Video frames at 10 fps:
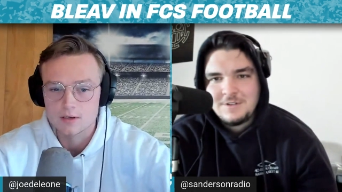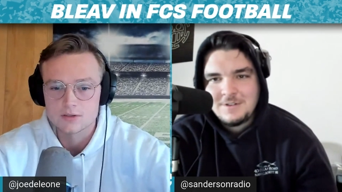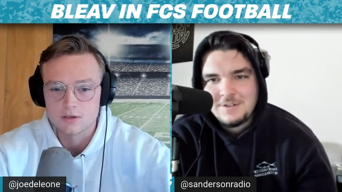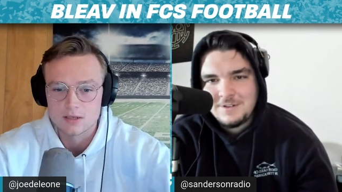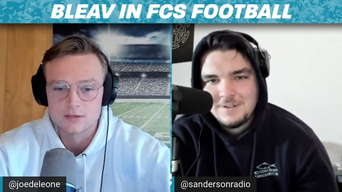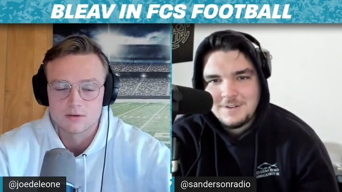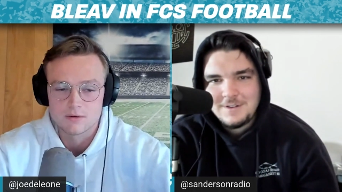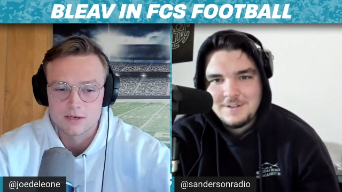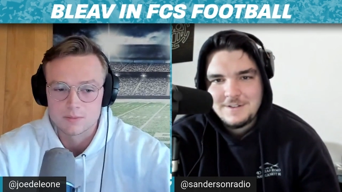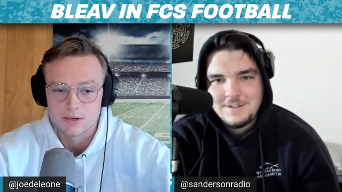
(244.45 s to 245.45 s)
Speaker 1: also lost to
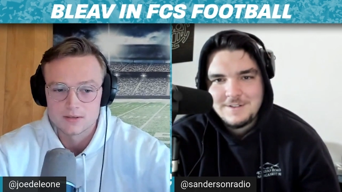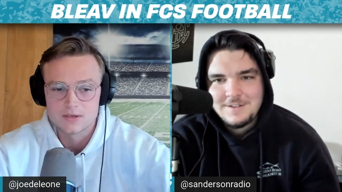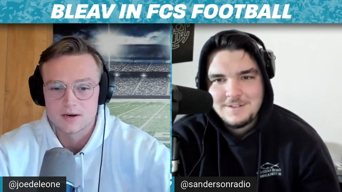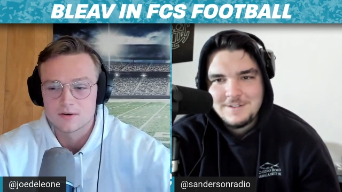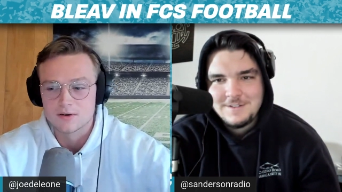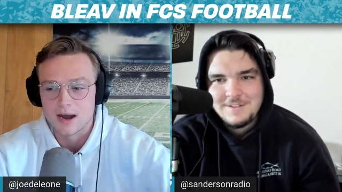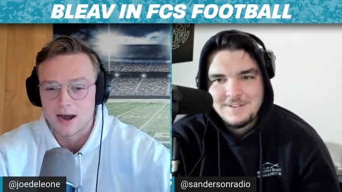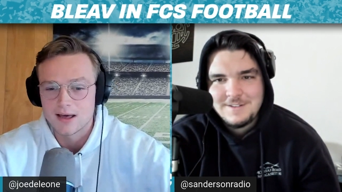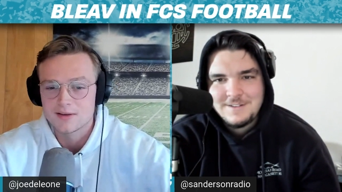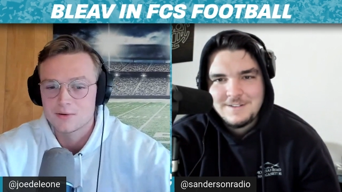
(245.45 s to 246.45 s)
Richmond. So
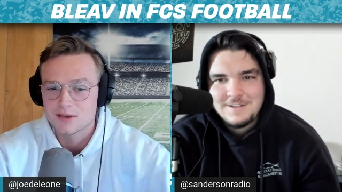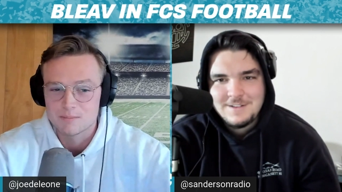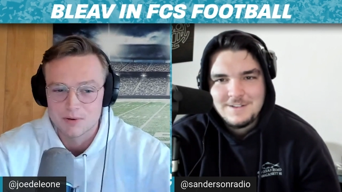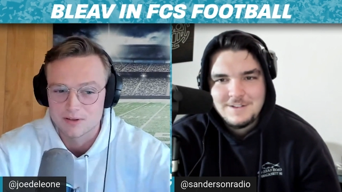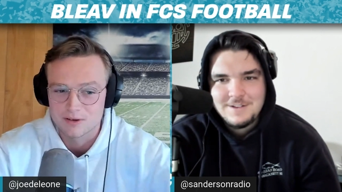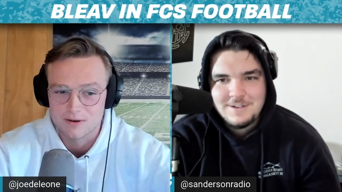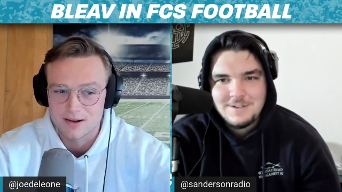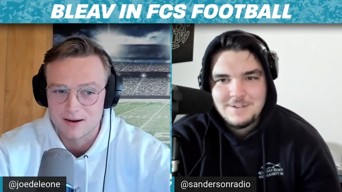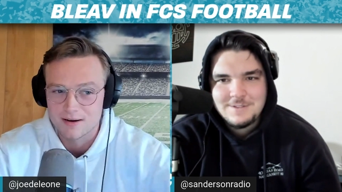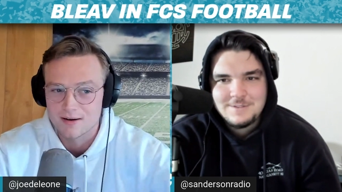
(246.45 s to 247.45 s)
I think we can both
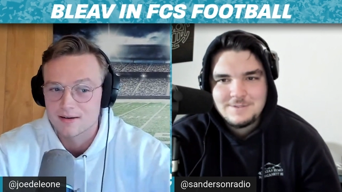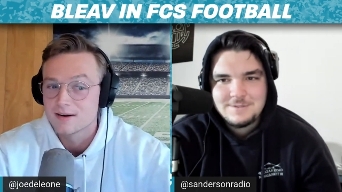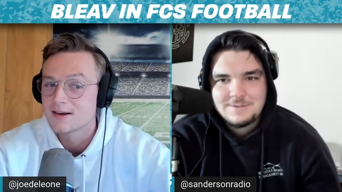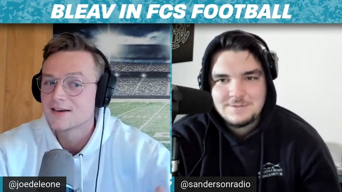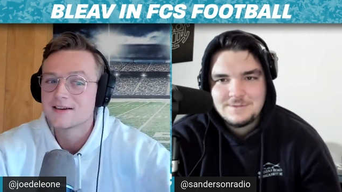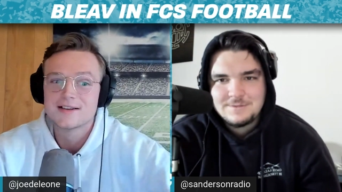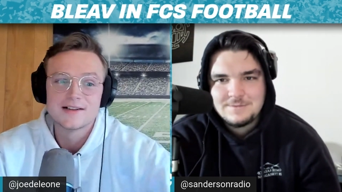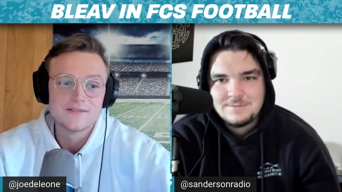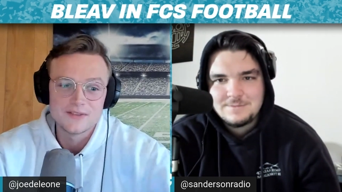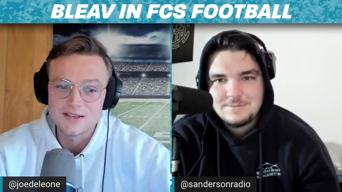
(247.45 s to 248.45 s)
agree here
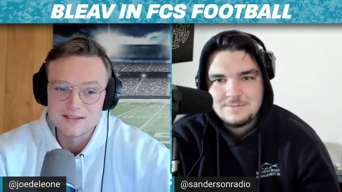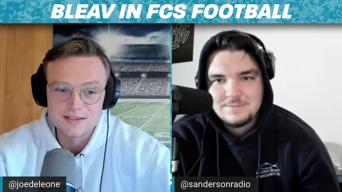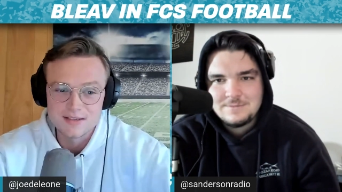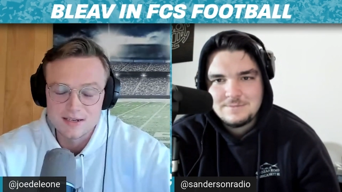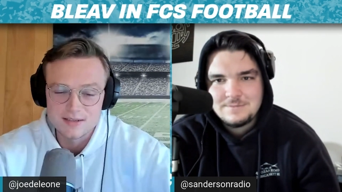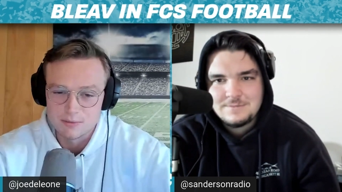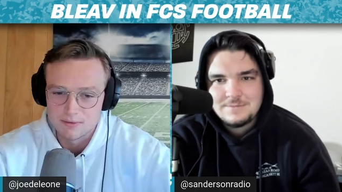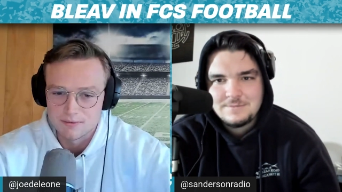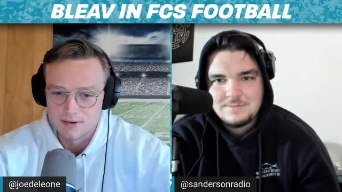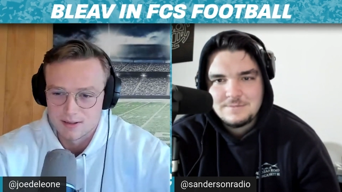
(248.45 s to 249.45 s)
this is an easy
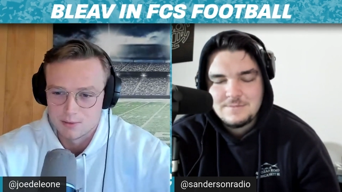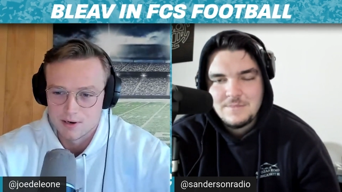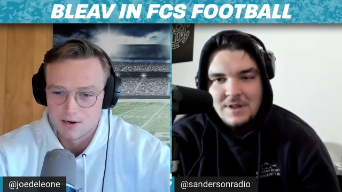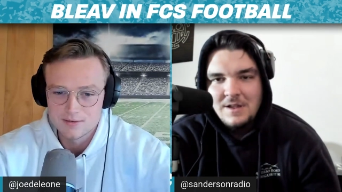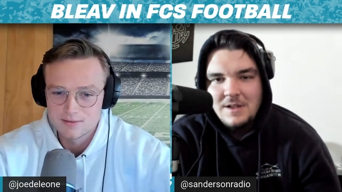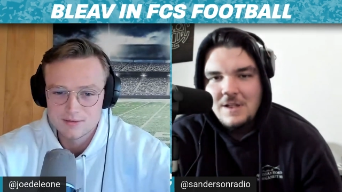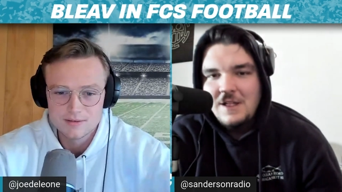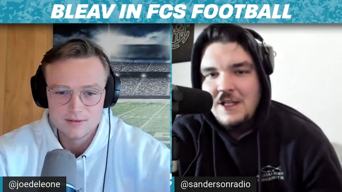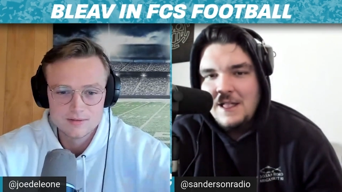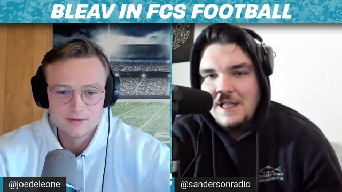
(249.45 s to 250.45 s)
win for Delaware.
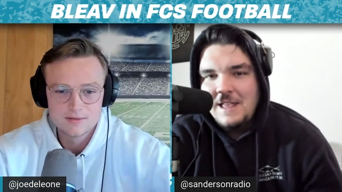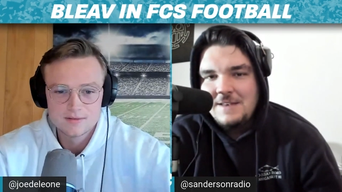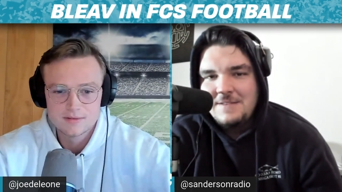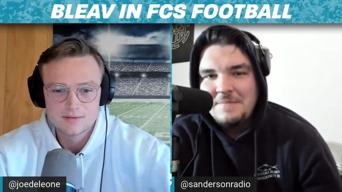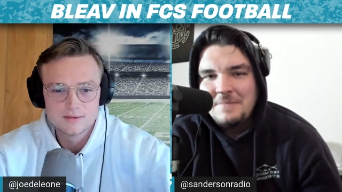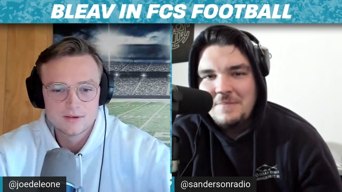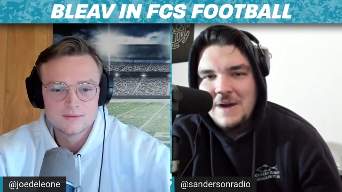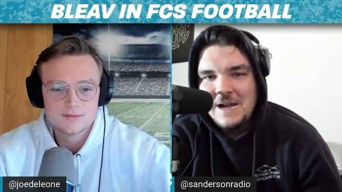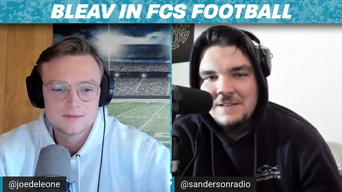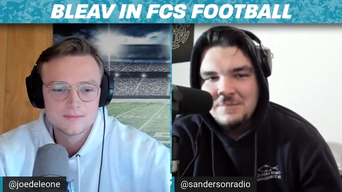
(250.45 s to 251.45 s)
Speaker 2: It
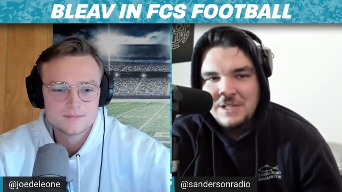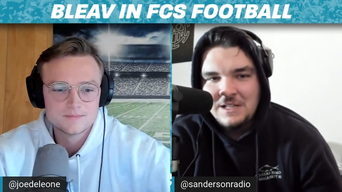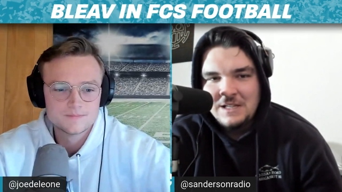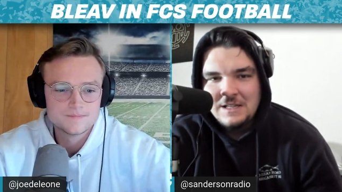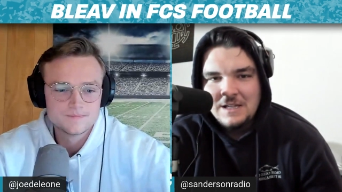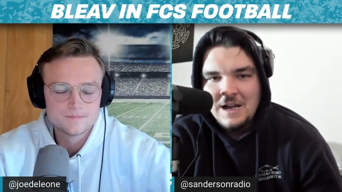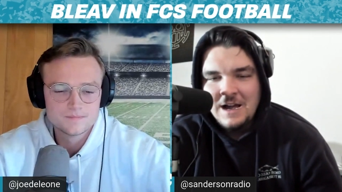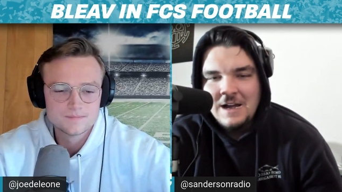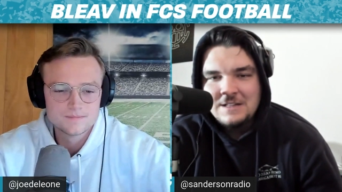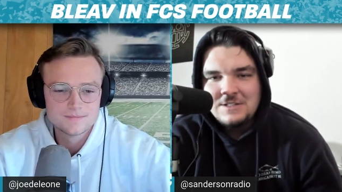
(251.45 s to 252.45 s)
might be.
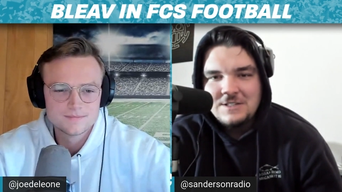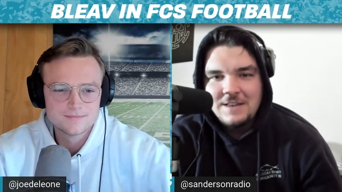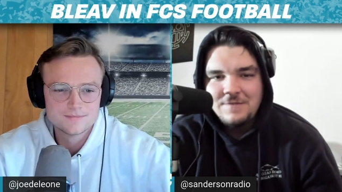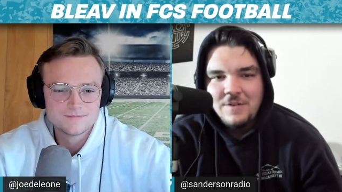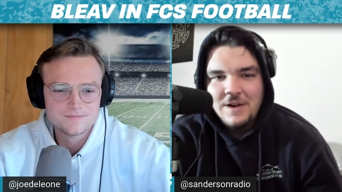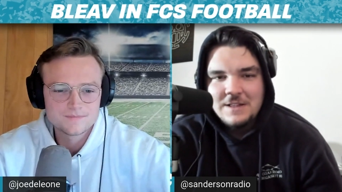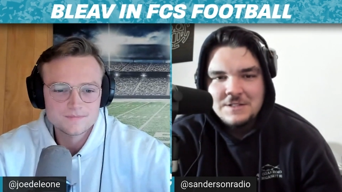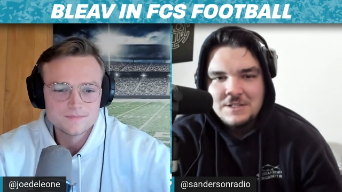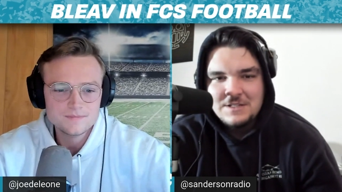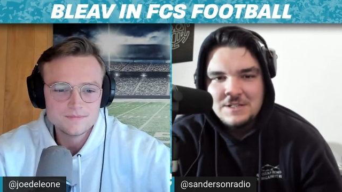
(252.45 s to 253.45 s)
Uh, St.
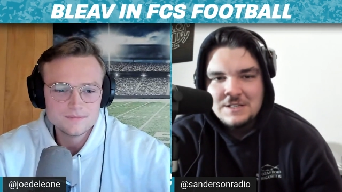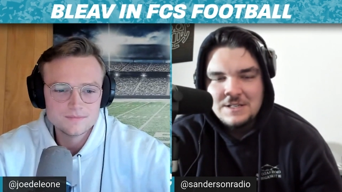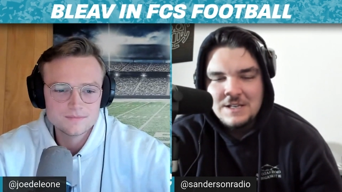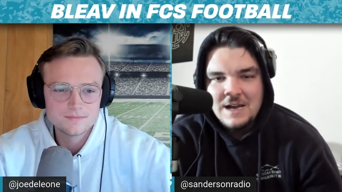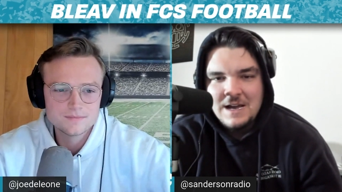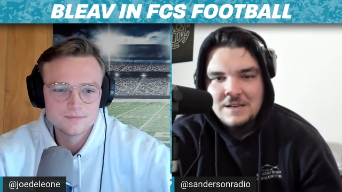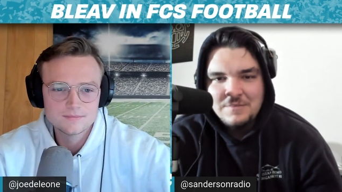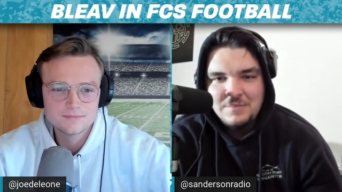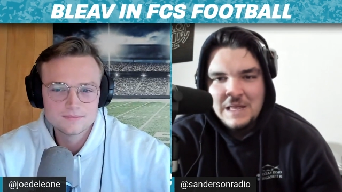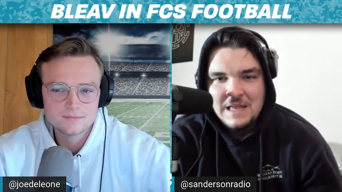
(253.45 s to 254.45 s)
Francis has not
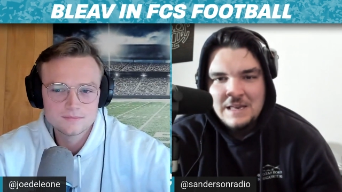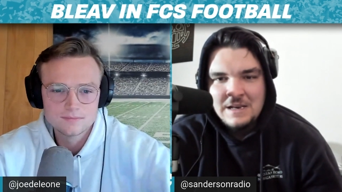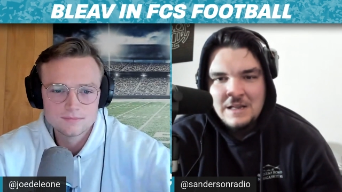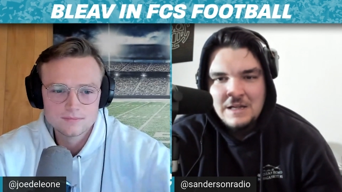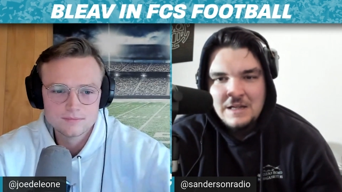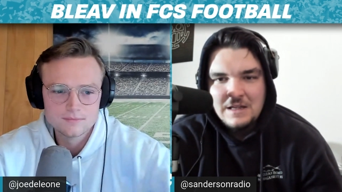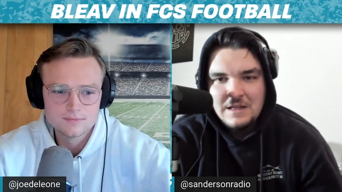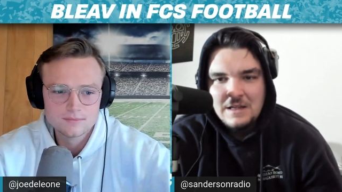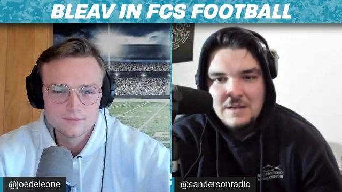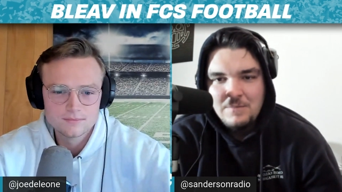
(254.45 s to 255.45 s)
been
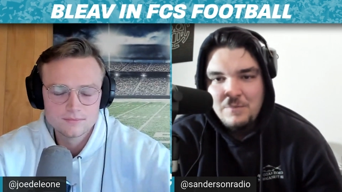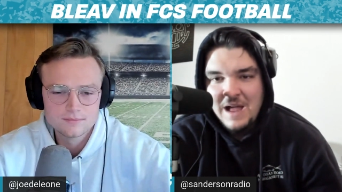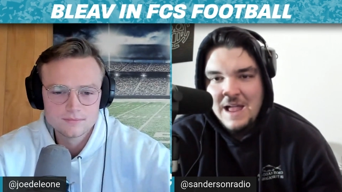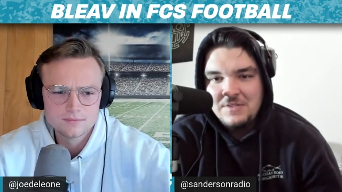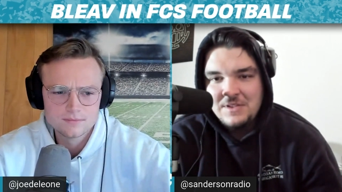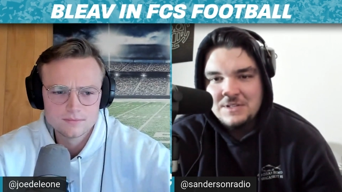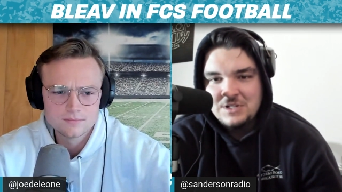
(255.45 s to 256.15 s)
bad this